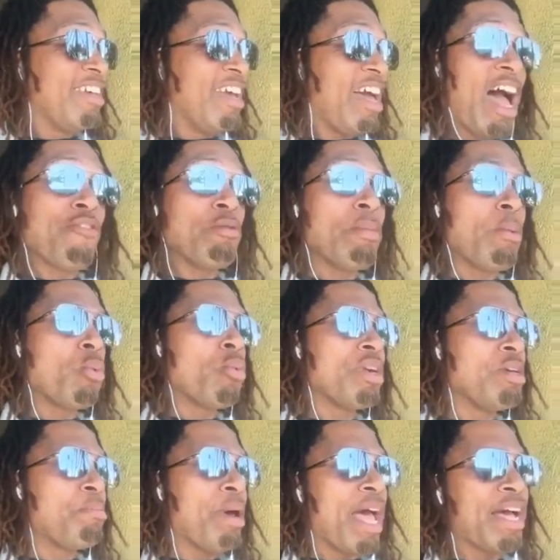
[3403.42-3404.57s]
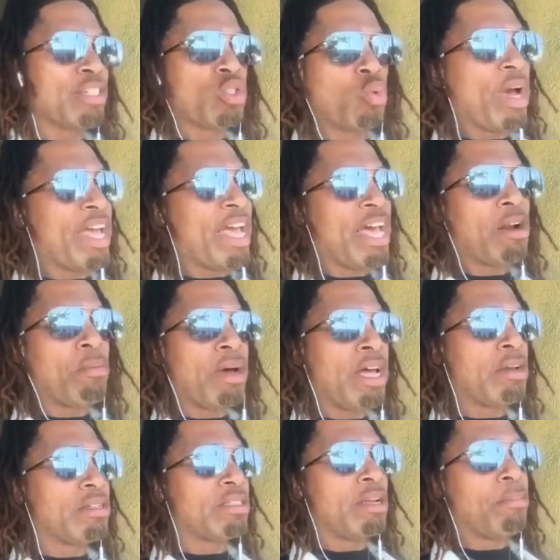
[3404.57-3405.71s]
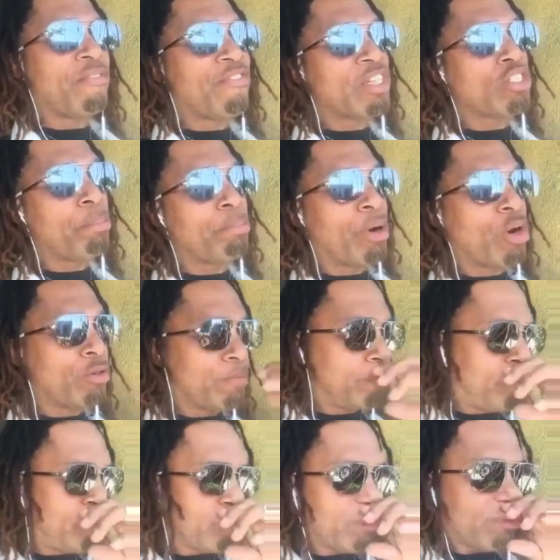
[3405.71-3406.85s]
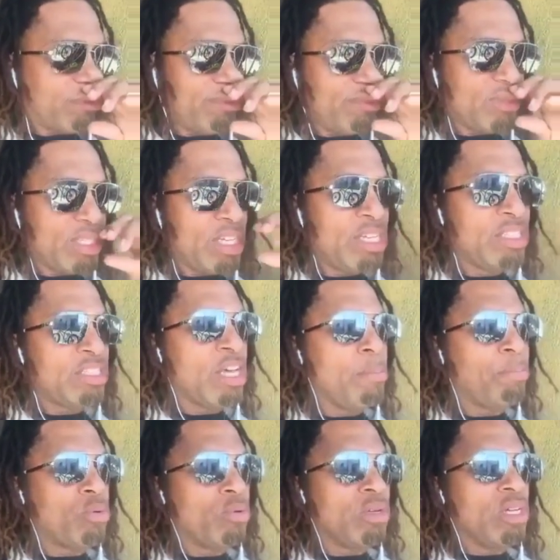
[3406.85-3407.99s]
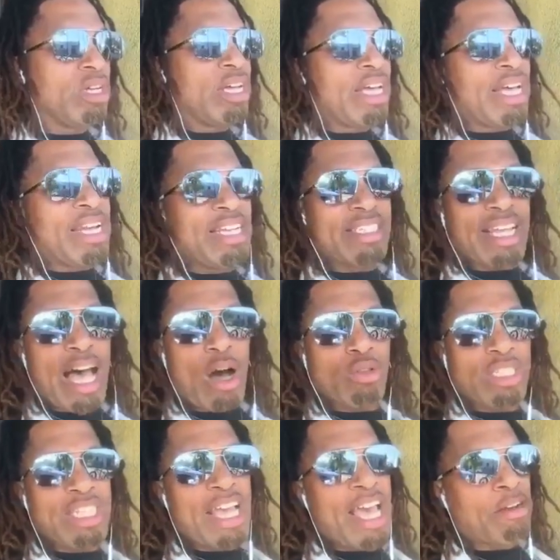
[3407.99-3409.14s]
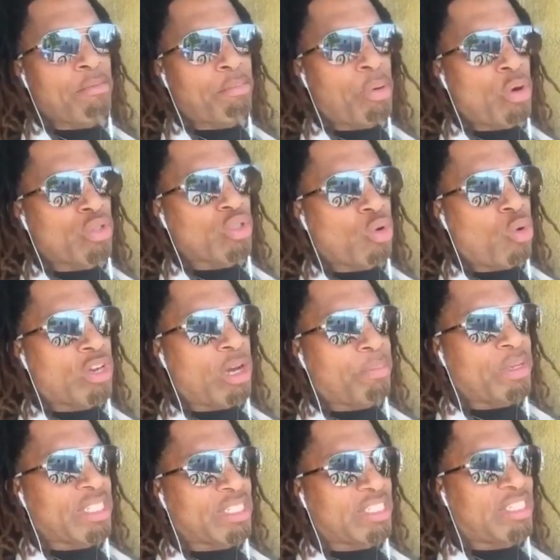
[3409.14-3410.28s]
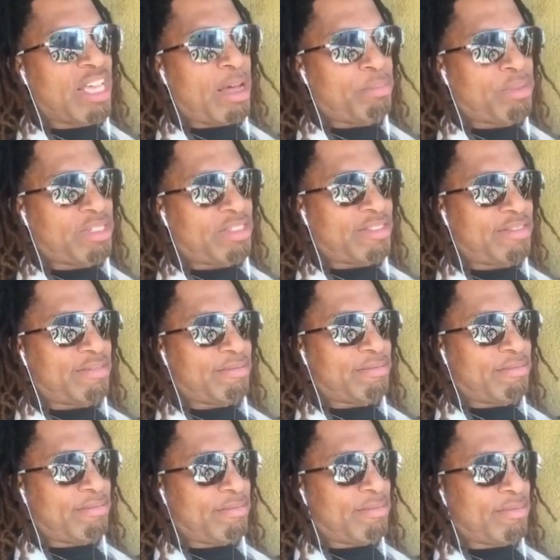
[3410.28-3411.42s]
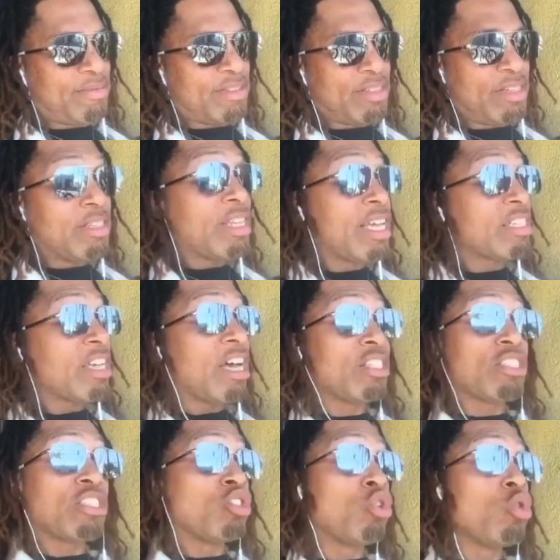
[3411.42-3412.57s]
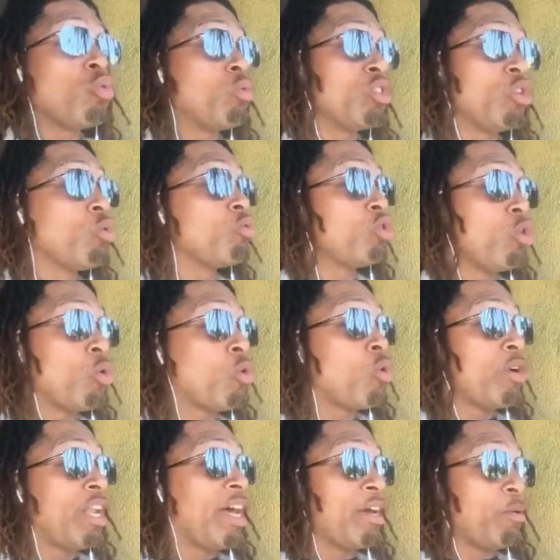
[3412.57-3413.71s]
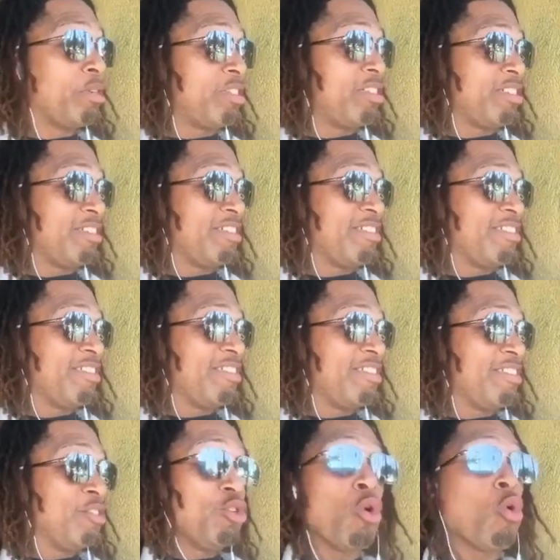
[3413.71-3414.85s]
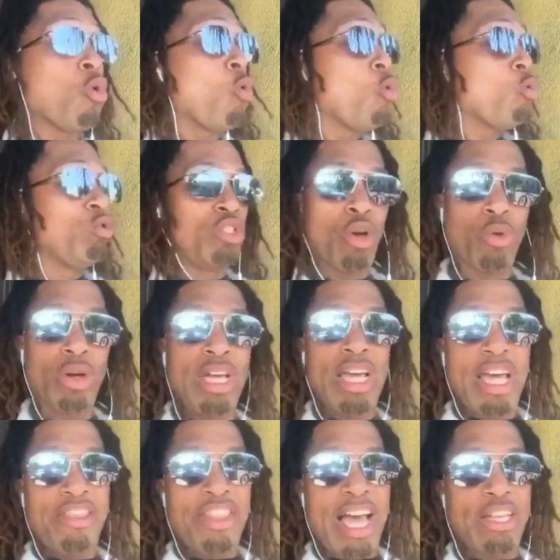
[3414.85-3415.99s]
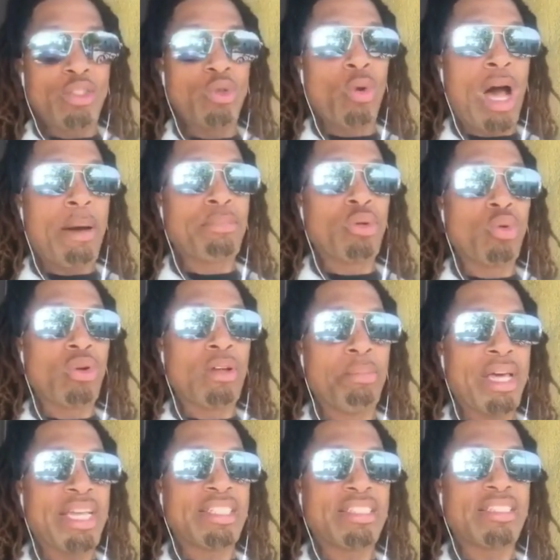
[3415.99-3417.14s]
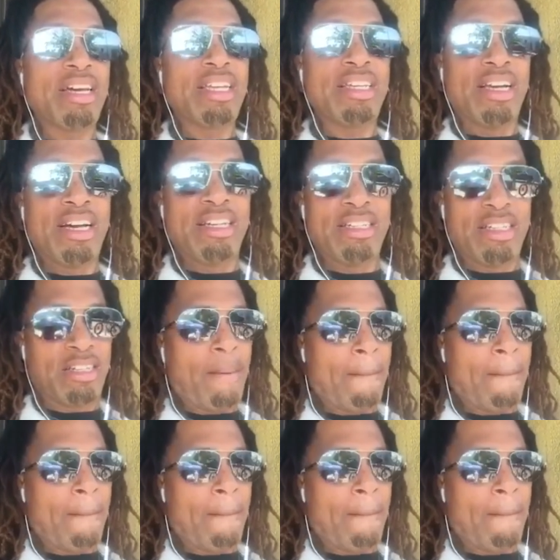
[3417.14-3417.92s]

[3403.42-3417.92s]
I remember when he passed away, Professor Burton in Temple, in his house, he had books going up his steps. That's how the dude was no joke on language. No joke. And that's who Abdullah Bey studied under,